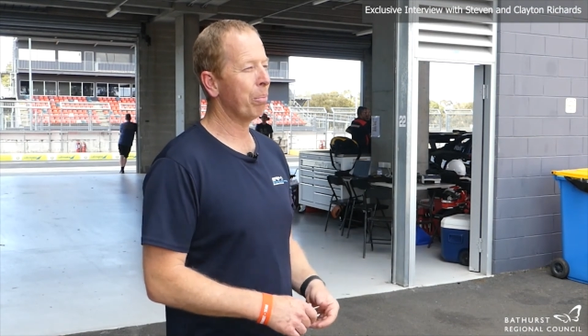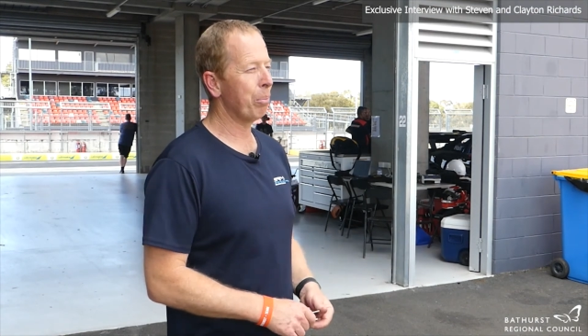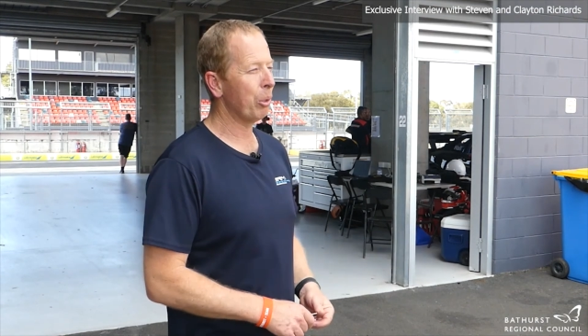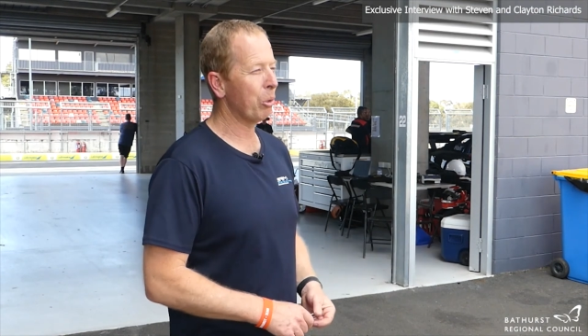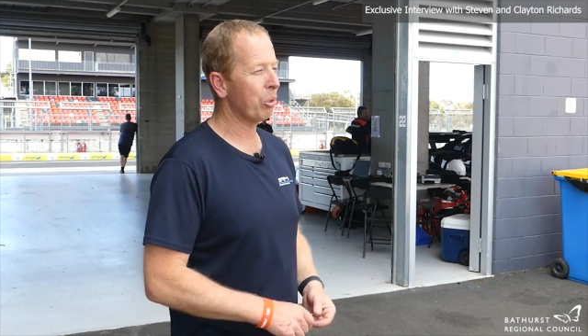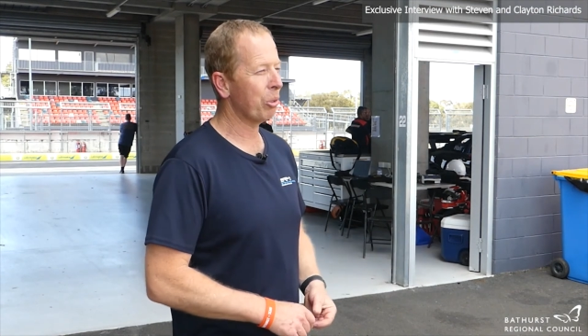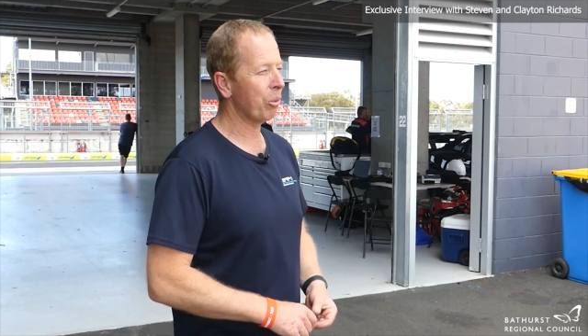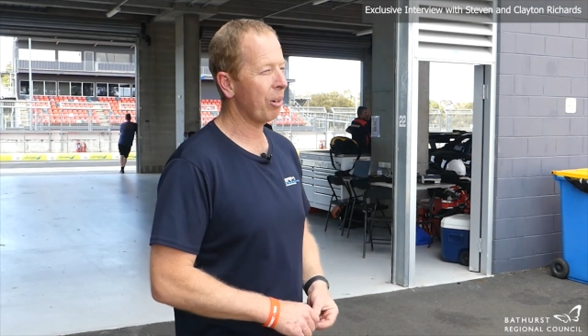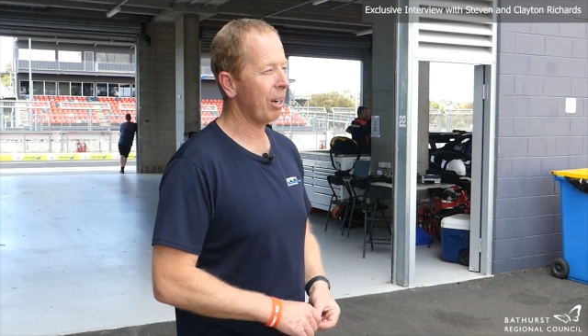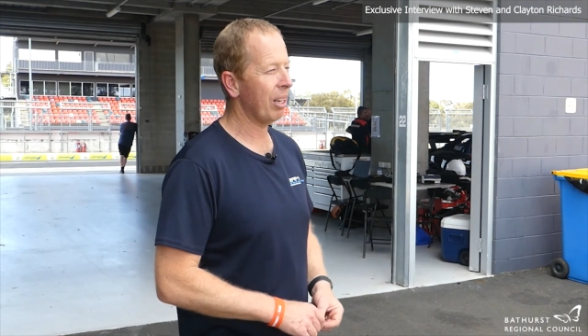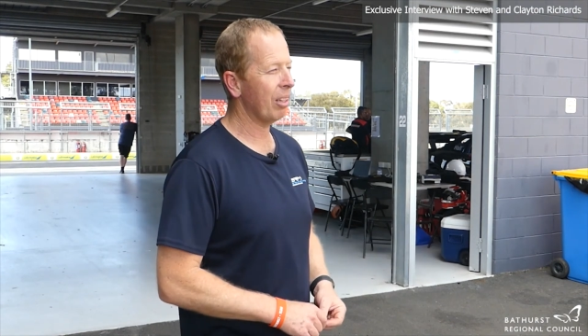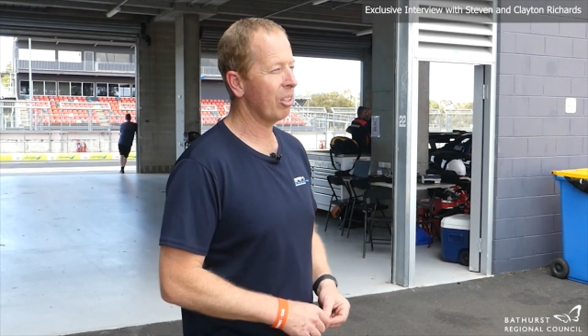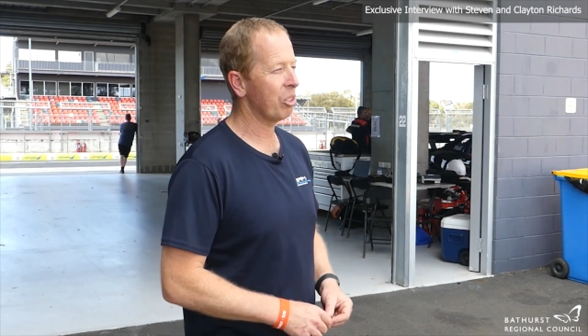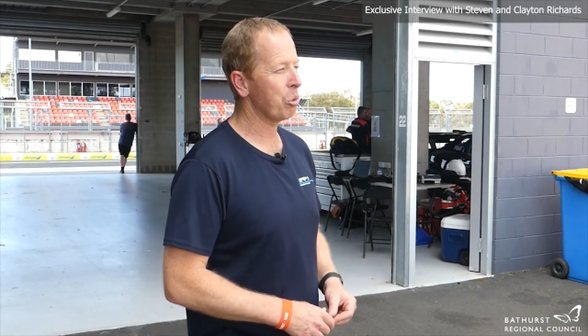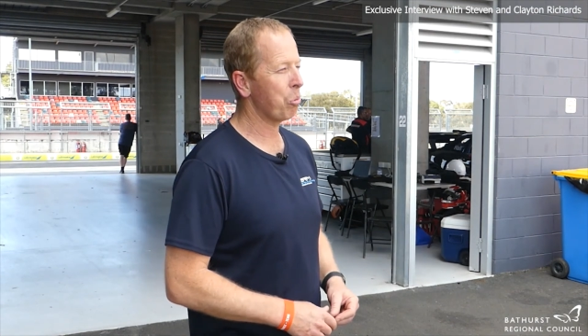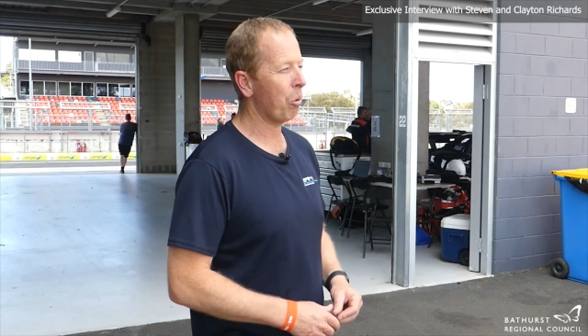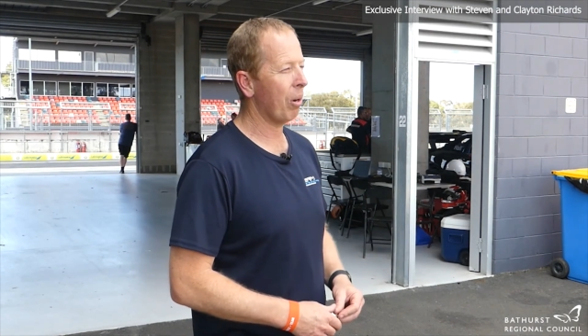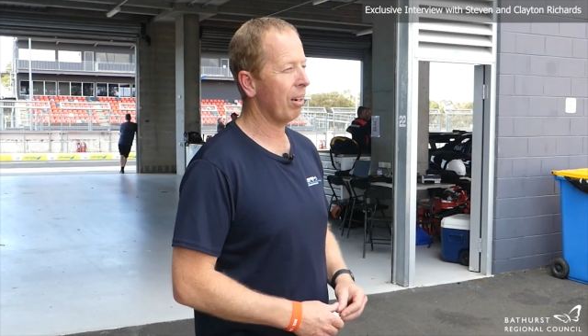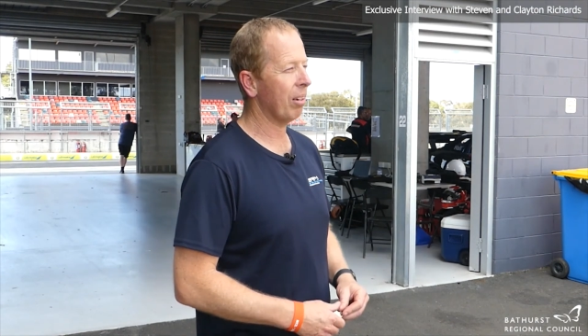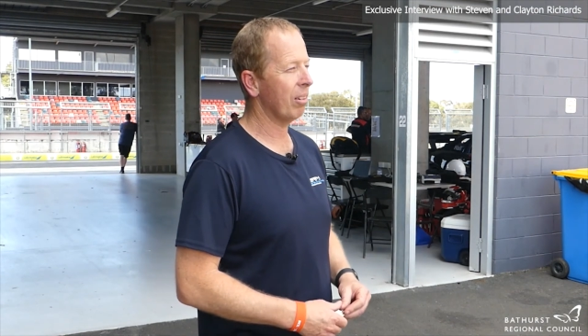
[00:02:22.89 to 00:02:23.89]
built around
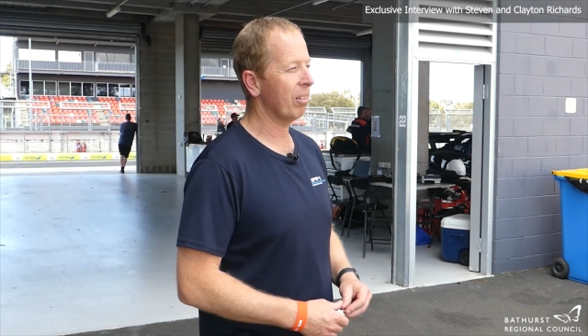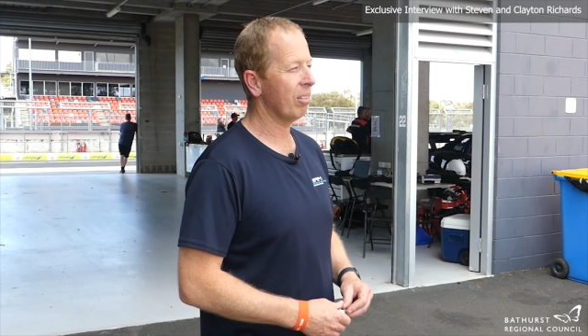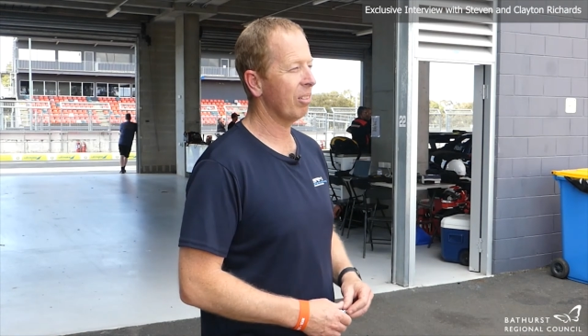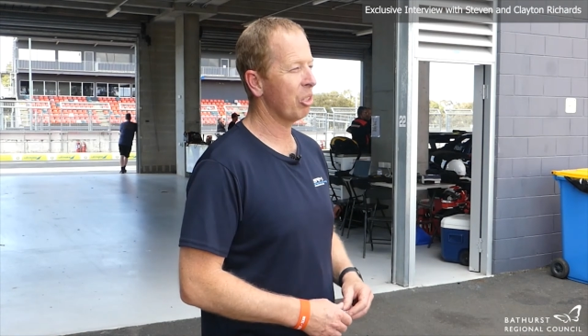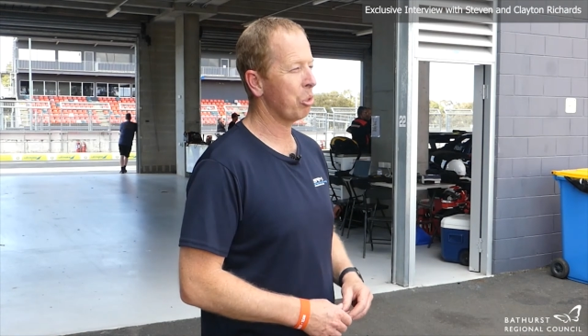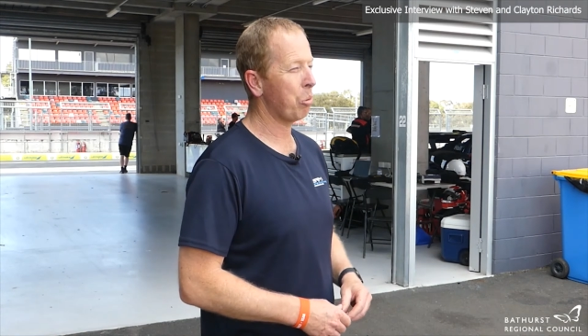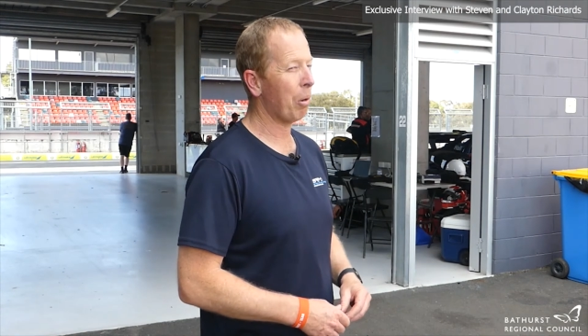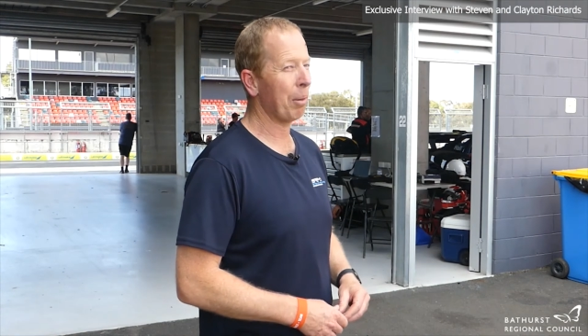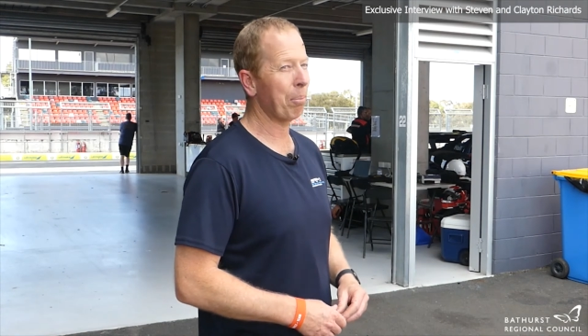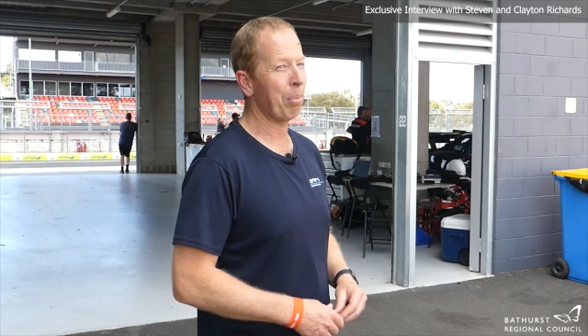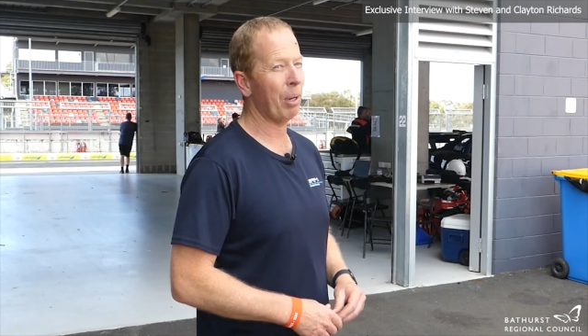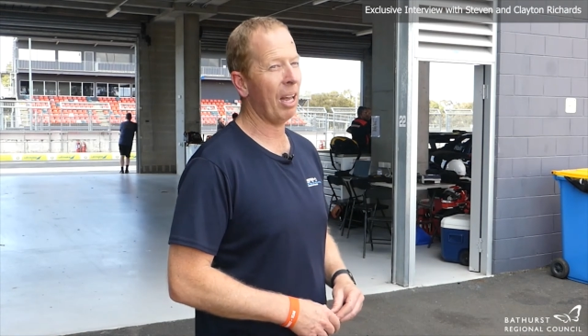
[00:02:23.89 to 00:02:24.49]
this one